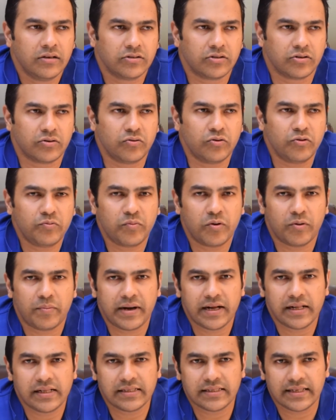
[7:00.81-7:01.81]
So Root
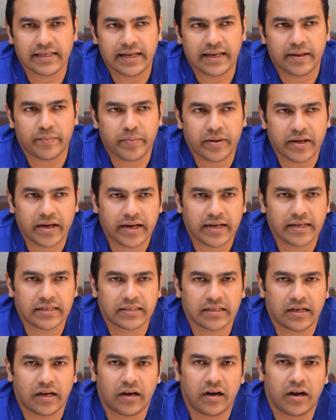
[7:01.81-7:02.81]
Mobile's
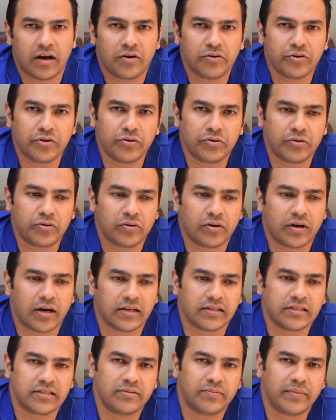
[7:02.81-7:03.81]
APIs allow you to
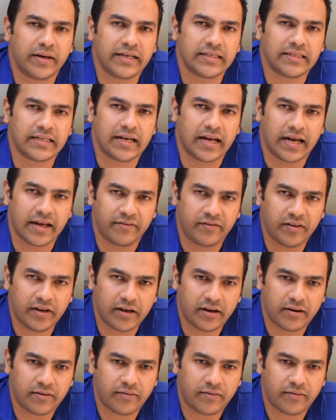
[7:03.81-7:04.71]
customize an IVR